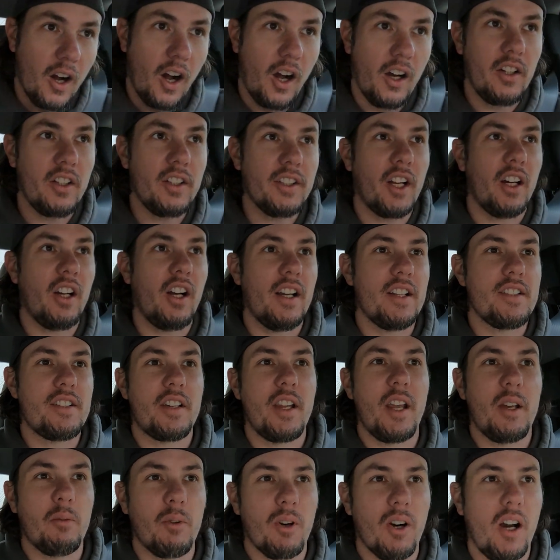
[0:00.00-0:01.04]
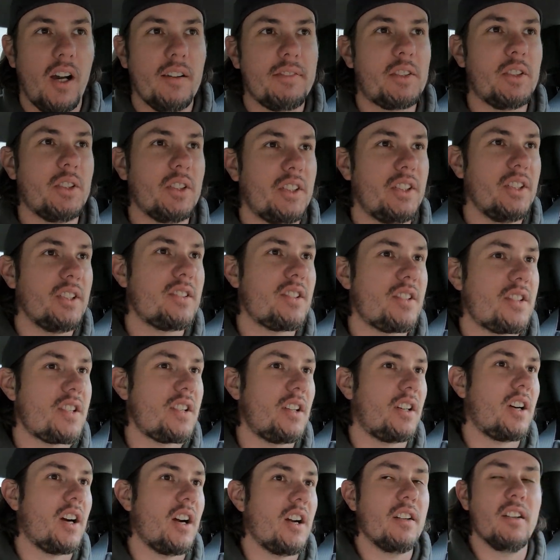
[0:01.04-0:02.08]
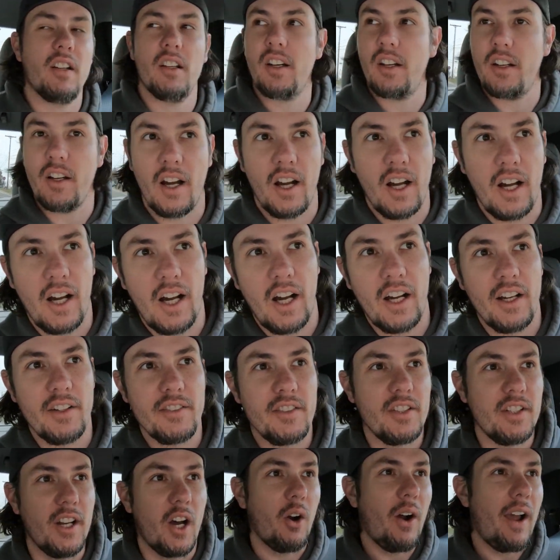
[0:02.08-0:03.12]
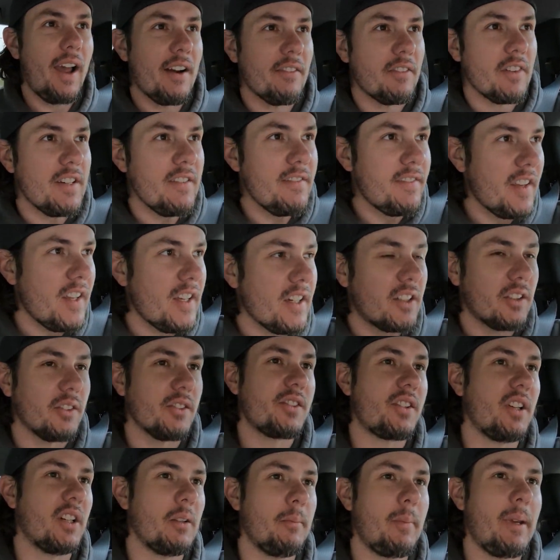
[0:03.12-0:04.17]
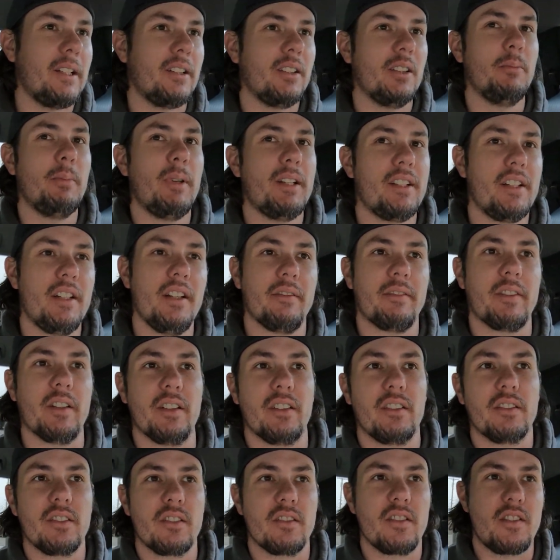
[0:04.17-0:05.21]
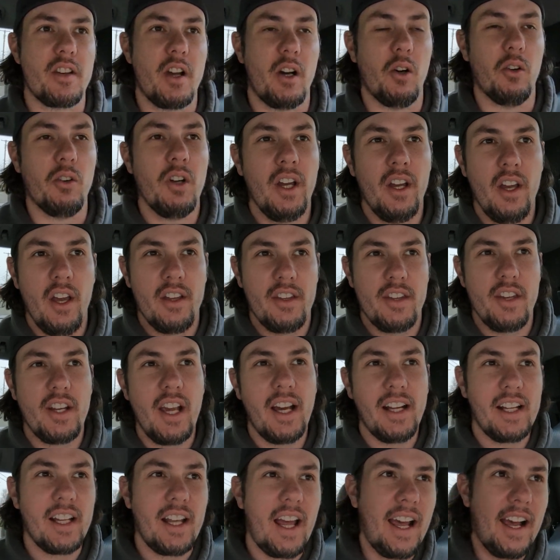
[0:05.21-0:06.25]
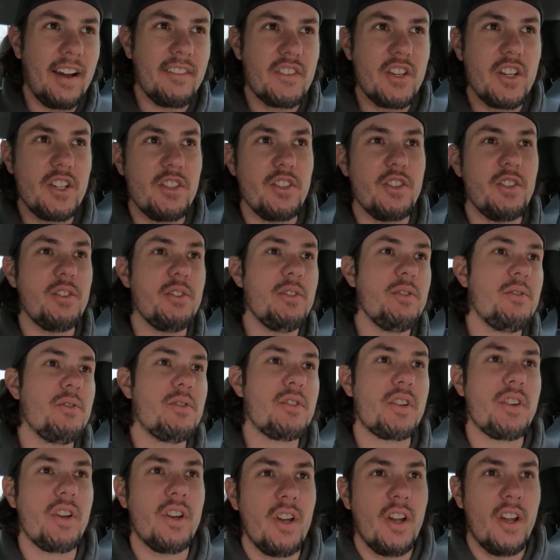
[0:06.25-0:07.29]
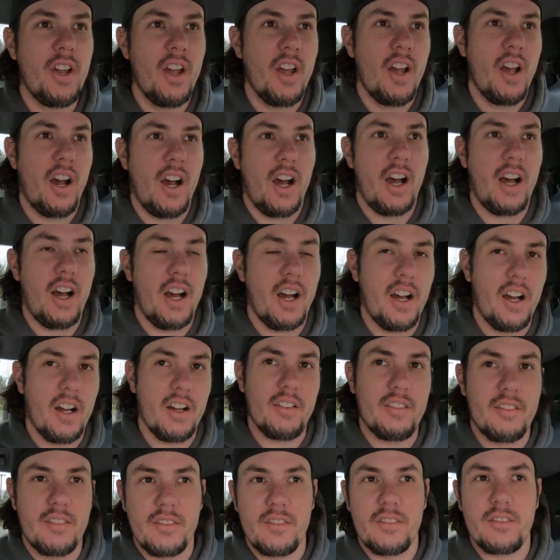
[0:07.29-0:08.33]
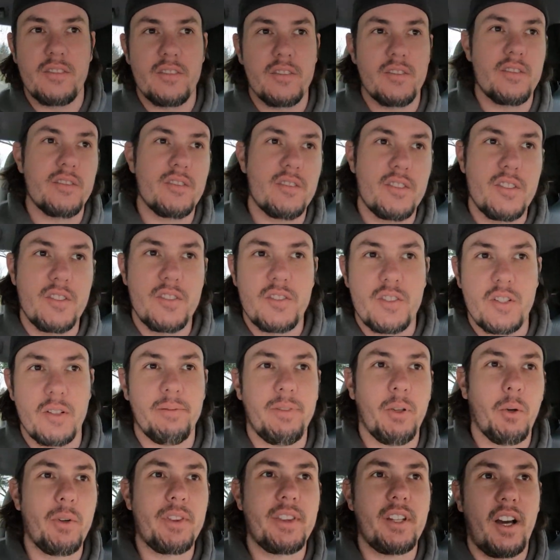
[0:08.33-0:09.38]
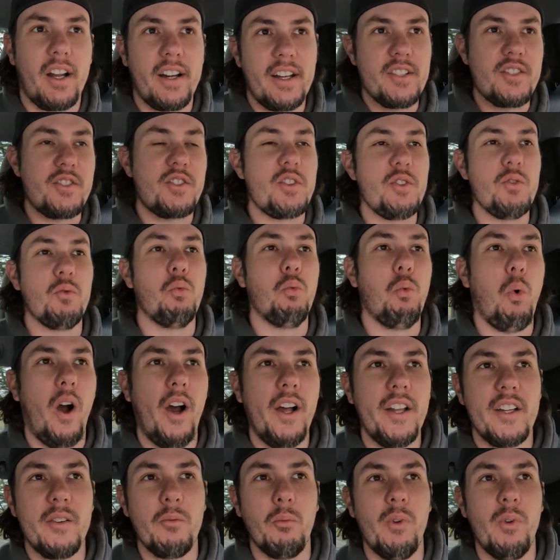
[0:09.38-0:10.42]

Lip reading: All in all, I'd say we're off to a good start. You know, every vehicle is going to be a little bit different, so you're going to have to use some forethought as to what